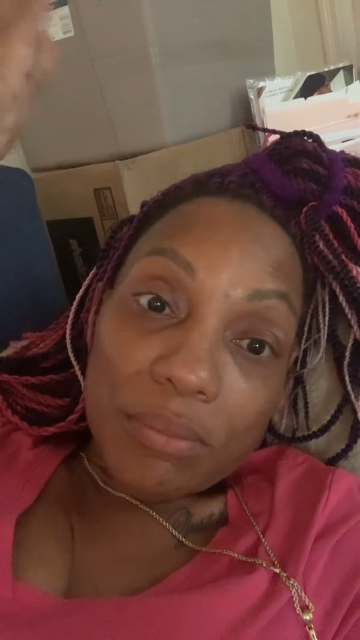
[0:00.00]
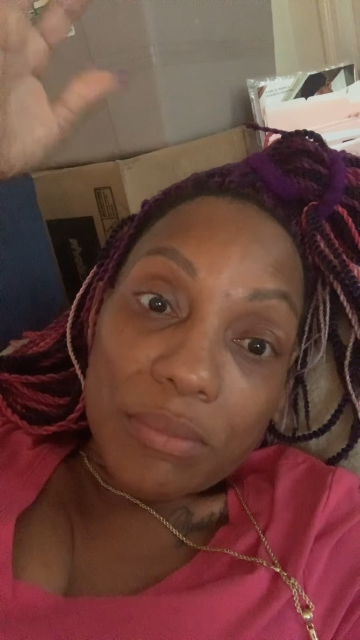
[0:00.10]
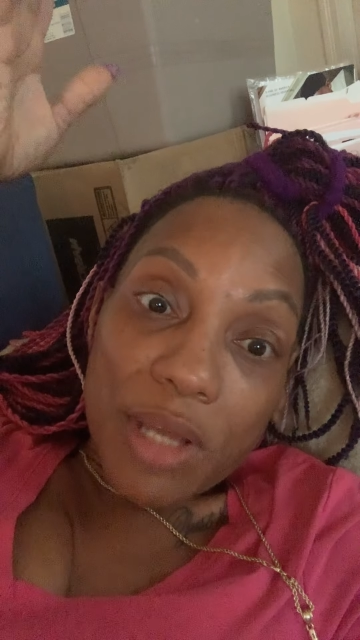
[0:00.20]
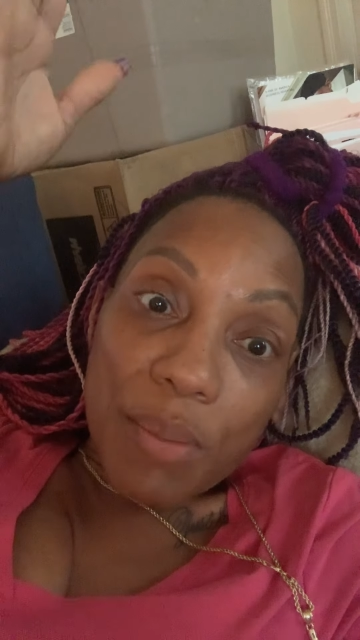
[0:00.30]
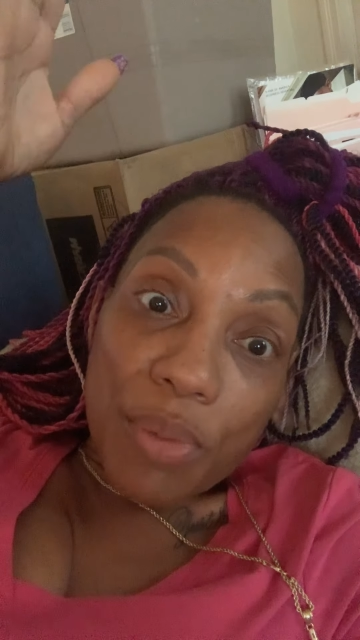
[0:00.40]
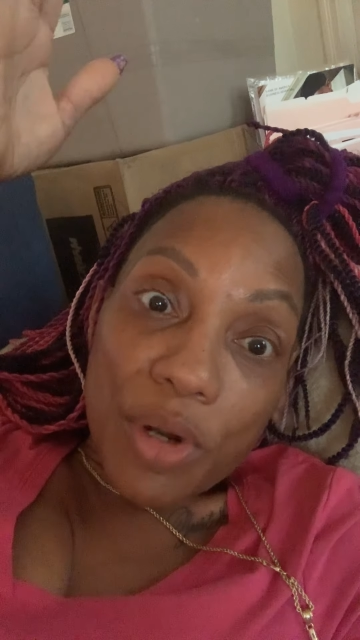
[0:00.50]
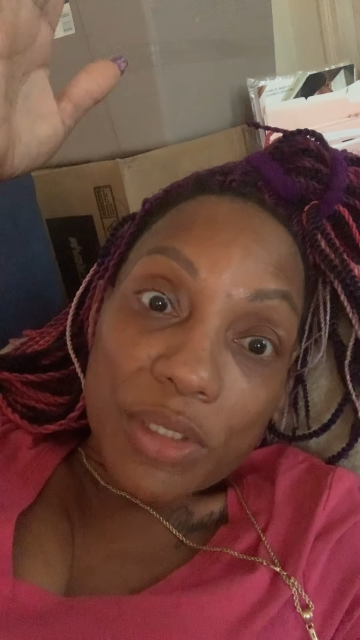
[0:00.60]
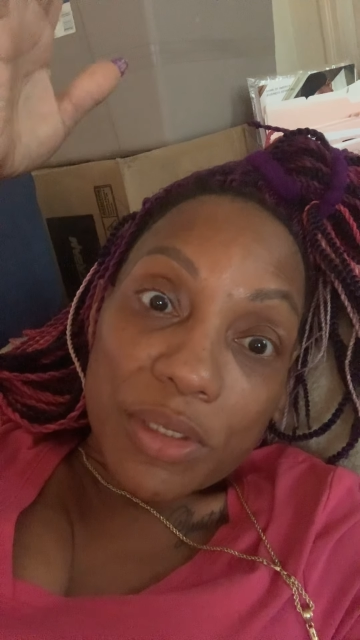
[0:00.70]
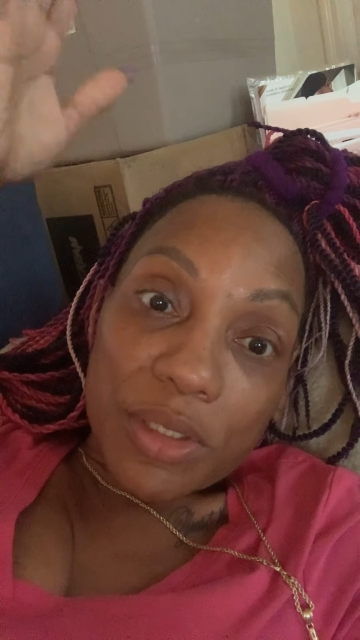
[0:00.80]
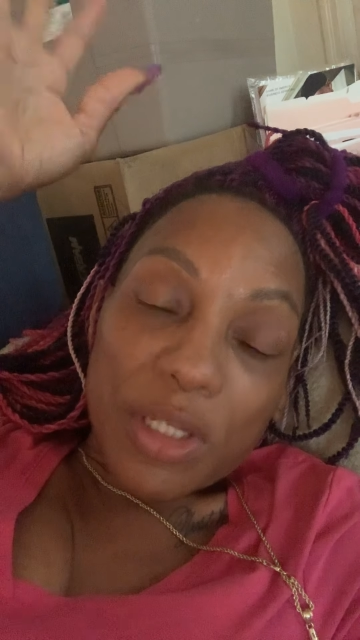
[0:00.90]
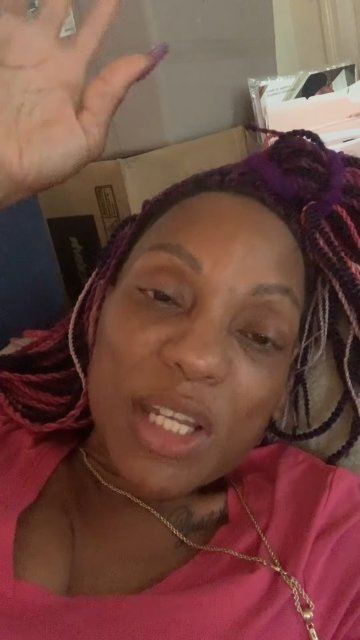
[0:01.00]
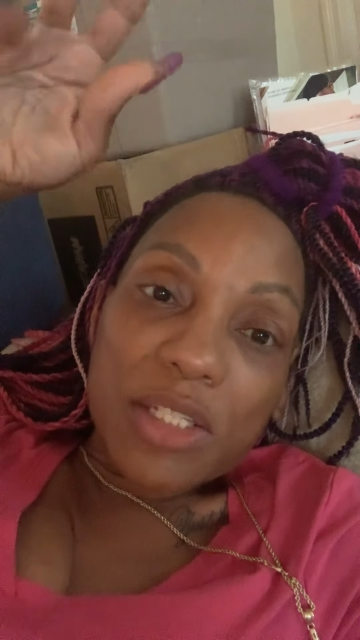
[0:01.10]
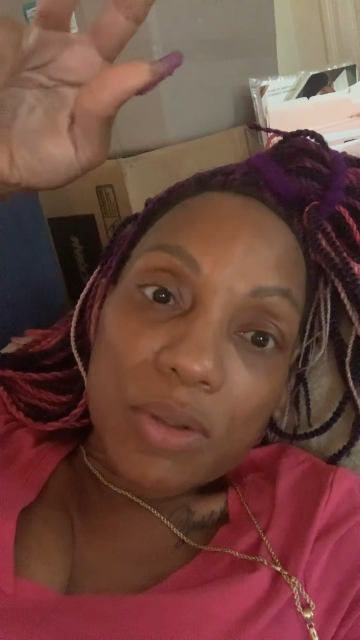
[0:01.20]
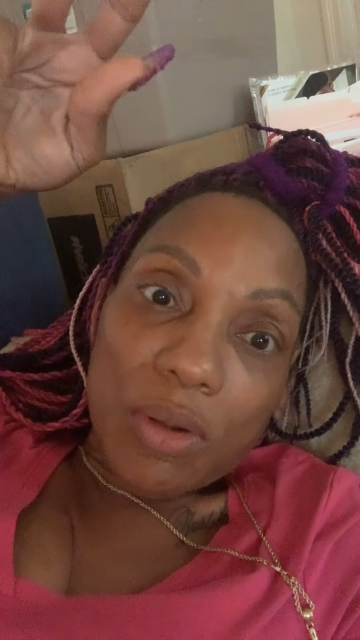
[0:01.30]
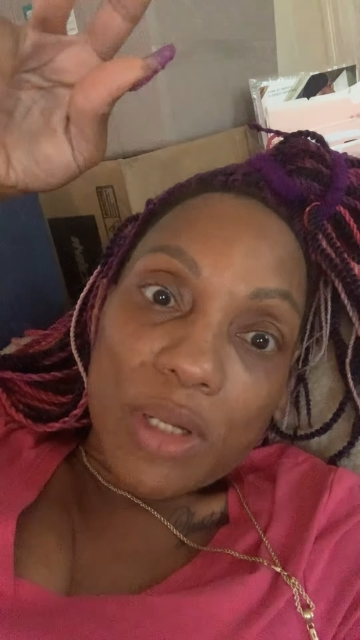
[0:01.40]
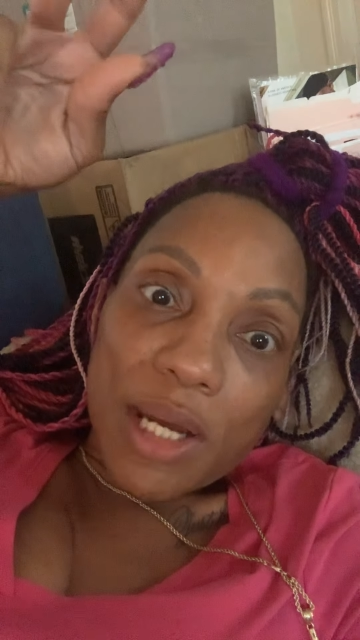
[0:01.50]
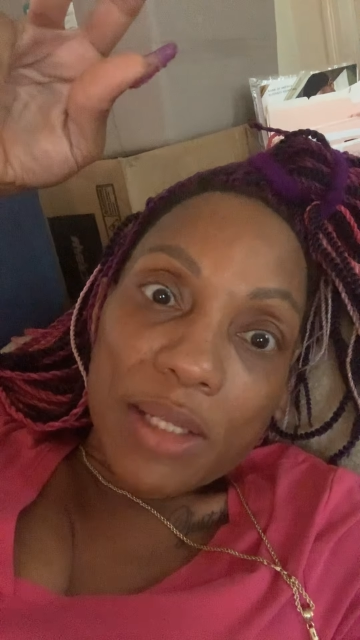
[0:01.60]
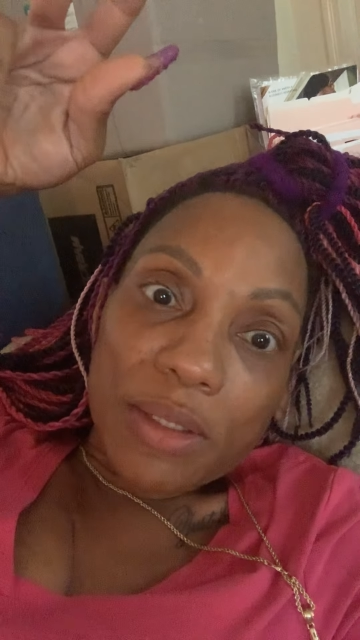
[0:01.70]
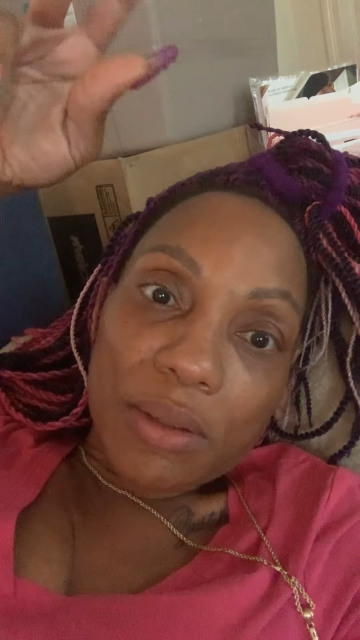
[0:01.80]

that part is good. It's online, though.